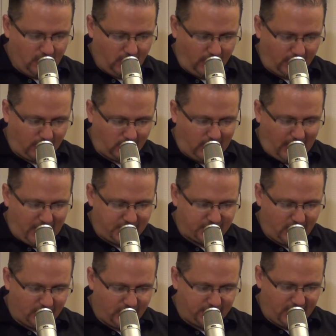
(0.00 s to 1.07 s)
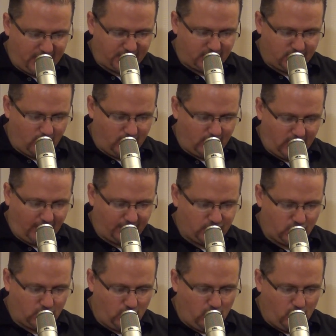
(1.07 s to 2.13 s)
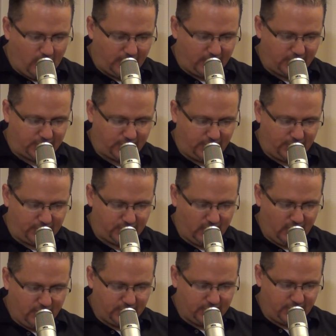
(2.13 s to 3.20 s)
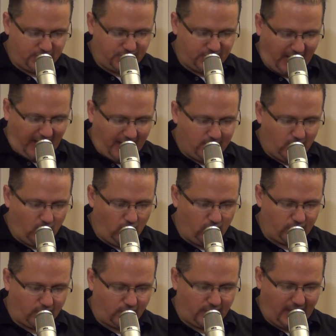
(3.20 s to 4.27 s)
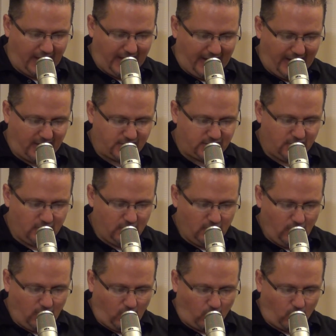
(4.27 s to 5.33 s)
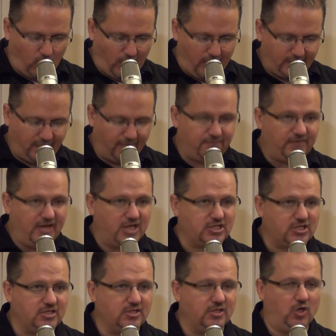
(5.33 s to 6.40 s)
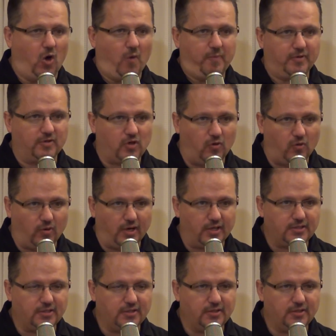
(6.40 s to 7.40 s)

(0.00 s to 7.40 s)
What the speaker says: unless on the testimony of 2 witnesses to the same overt act or on confession in open court.